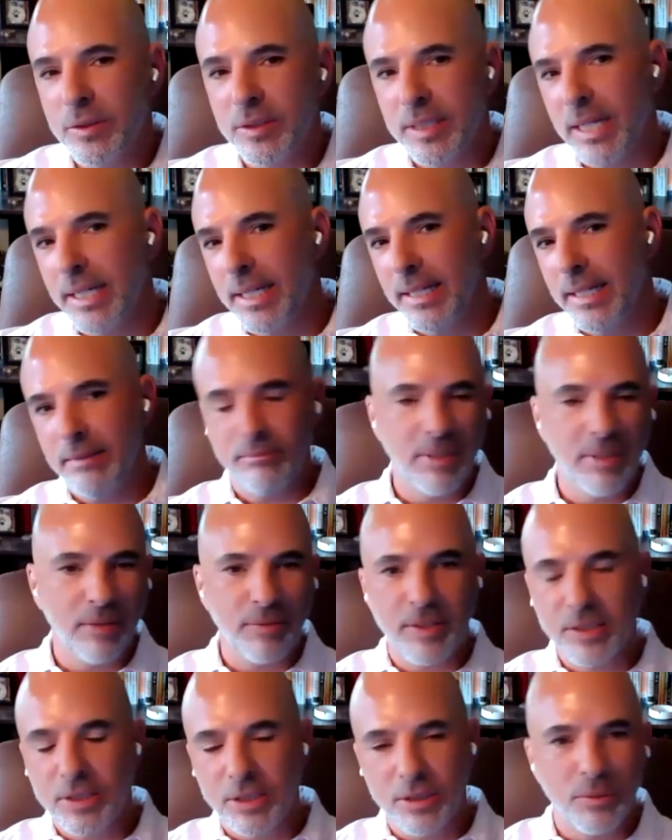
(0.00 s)
study,
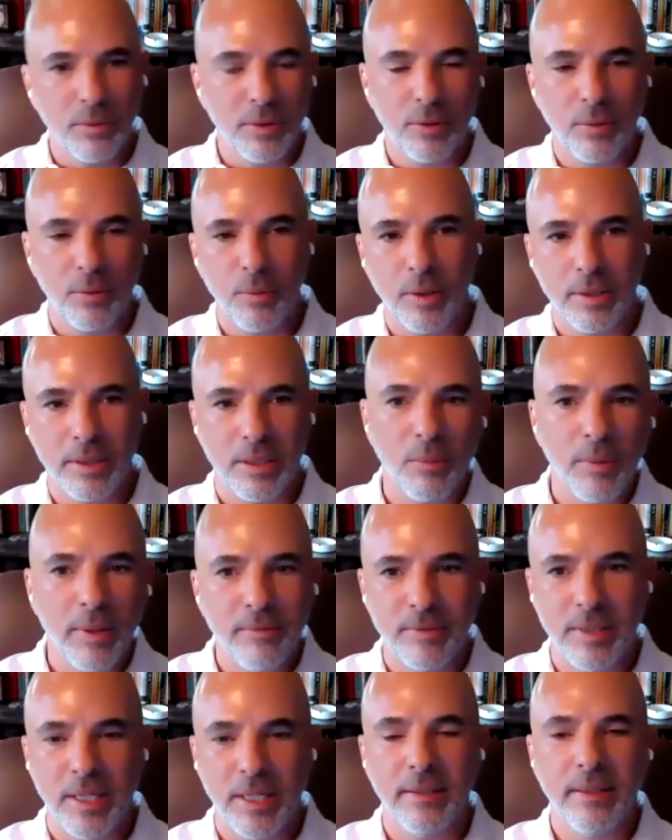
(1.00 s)
nothing to do with the work that we've
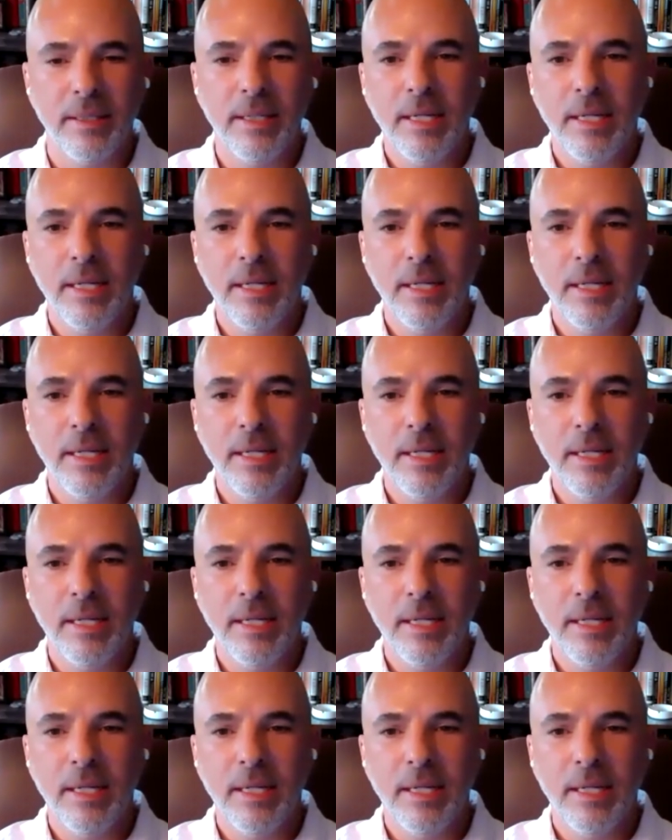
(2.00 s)
done.